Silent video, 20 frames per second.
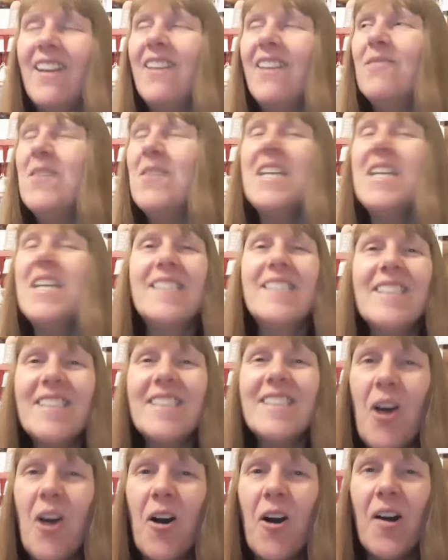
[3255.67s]
Because
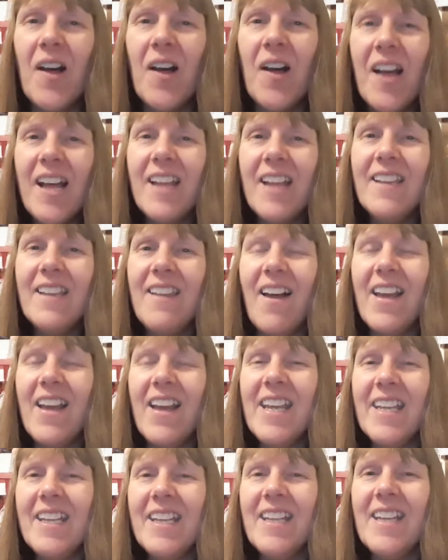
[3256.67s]
it's not
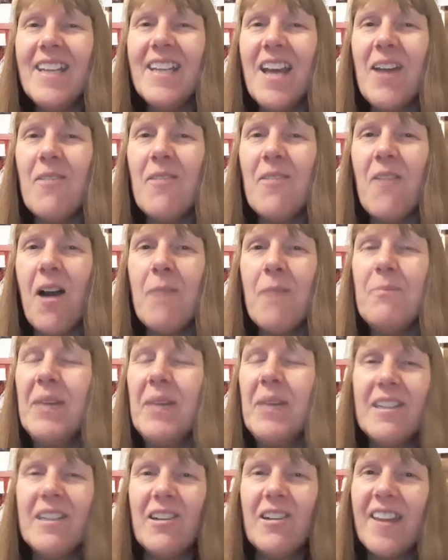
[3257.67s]
like, you know, I'm
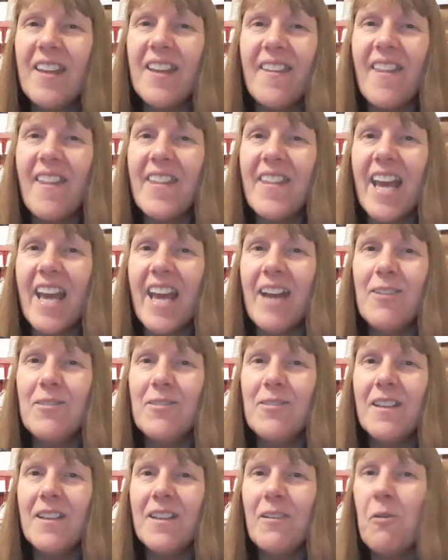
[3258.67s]
putting on another
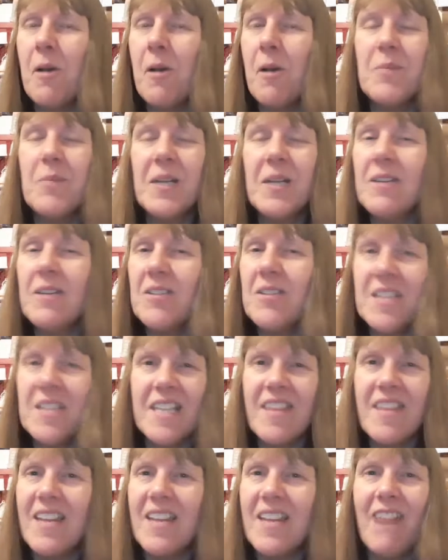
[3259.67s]
coat or I'm putting
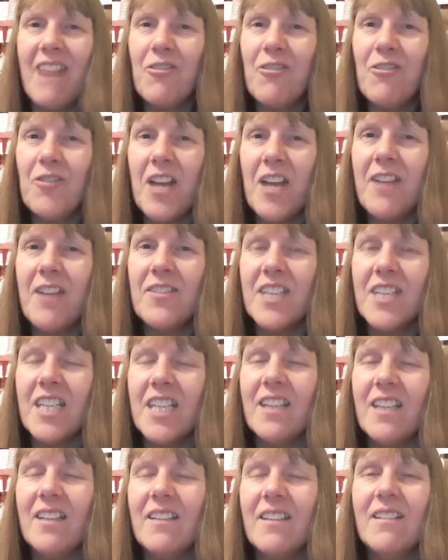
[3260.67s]
on another layer of
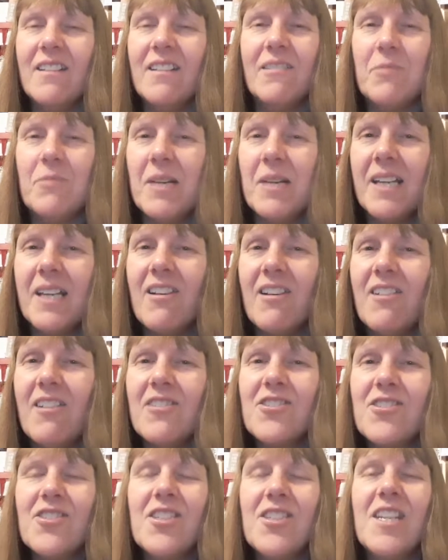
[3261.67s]
clothing. Oh, my
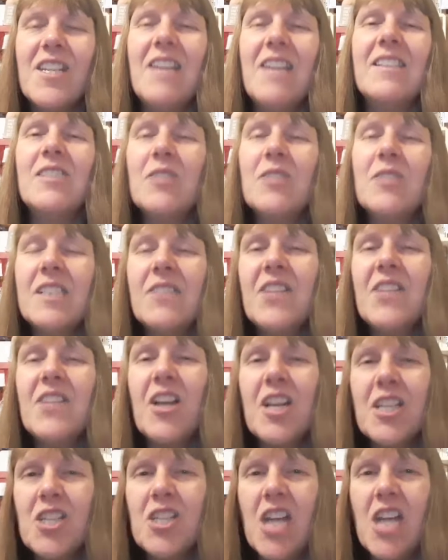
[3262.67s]
gosh. You know, it's not
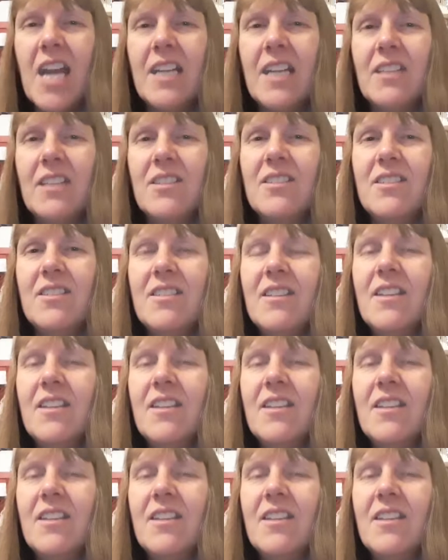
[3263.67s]
something I can change.